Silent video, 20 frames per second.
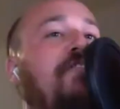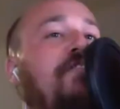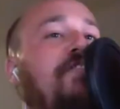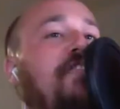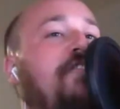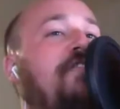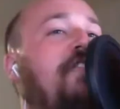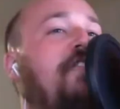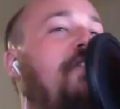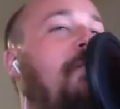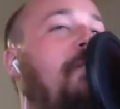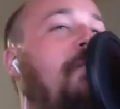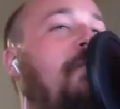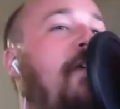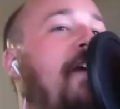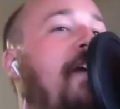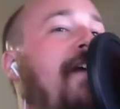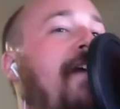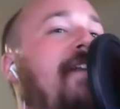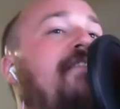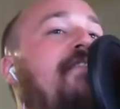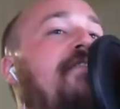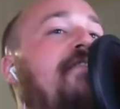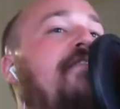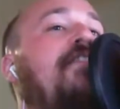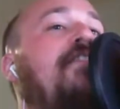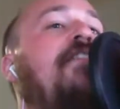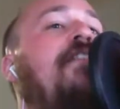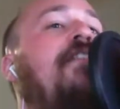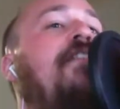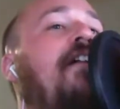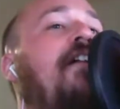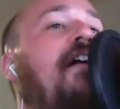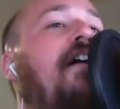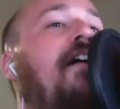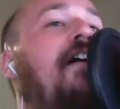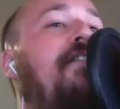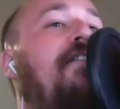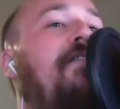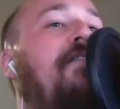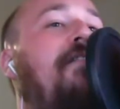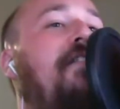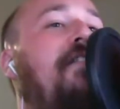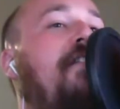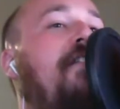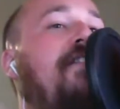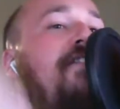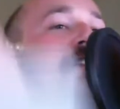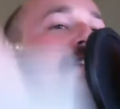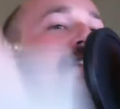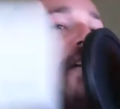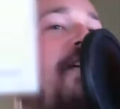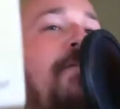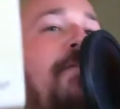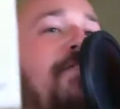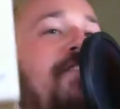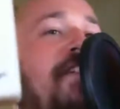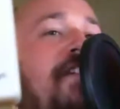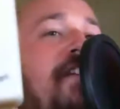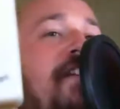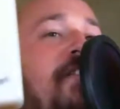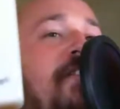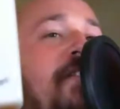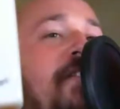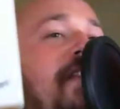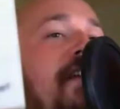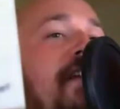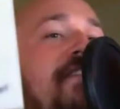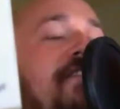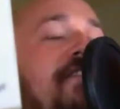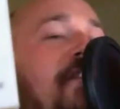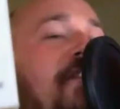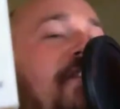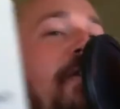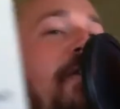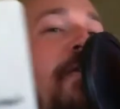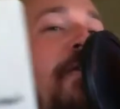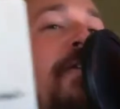There's other brands. It's 100% acrylic, so